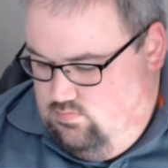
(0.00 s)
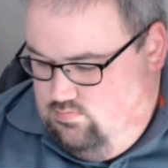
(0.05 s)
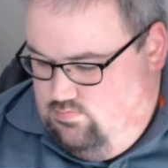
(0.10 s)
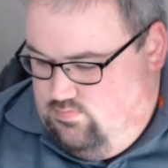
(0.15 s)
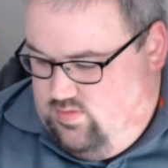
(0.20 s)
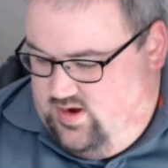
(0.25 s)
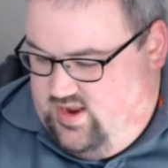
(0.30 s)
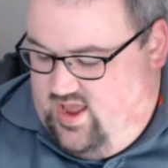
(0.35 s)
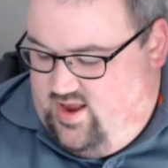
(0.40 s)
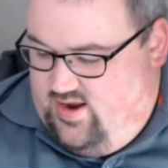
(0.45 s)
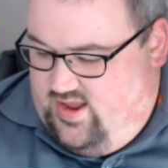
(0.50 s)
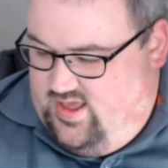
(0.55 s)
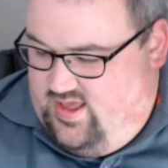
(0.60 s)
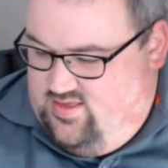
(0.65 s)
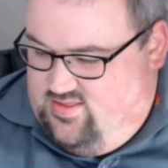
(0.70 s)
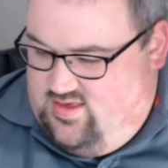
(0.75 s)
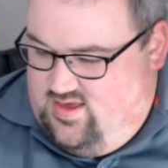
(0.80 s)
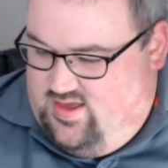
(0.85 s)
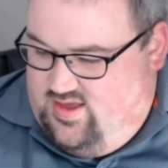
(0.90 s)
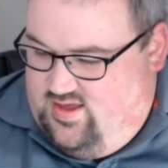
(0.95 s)
But yeah,
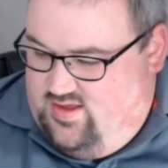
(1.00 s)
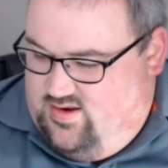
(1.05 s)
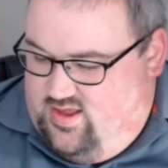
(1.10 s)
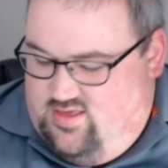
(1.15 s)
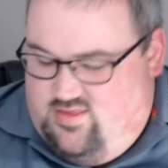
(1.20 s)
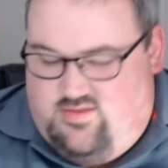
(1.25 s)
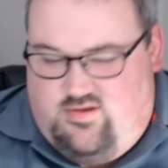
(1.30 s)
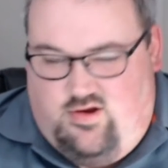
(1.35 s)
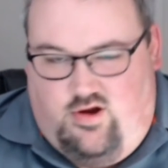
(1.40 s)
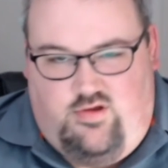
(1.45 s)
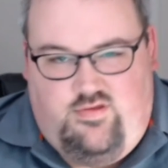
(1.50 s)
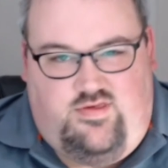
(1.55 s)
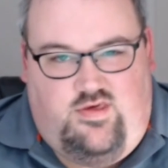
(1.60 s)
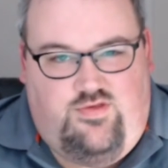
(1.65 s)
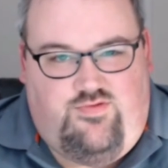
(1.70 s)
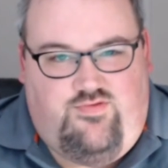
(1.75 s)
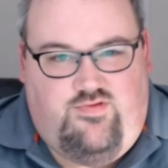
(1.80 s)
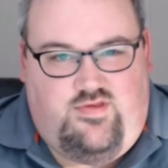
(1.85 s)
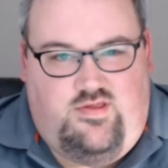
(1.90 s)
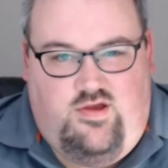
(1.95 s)
nice, uh, nice tart
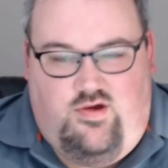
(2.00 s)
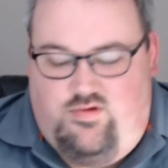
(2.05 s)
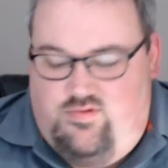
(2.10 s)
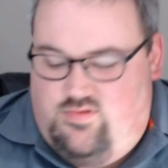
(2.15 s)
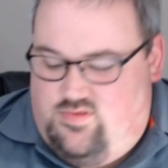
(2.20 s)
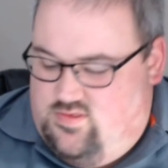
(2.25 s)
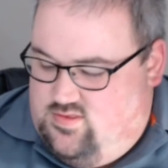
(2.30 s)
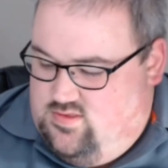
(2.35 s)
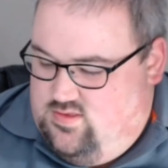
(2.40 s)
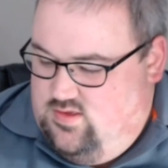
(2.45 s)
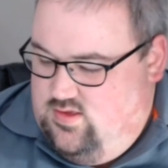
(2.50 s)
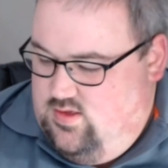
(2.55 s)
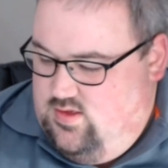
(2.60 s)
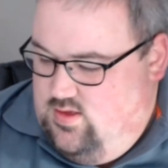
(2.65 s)
citrus notes.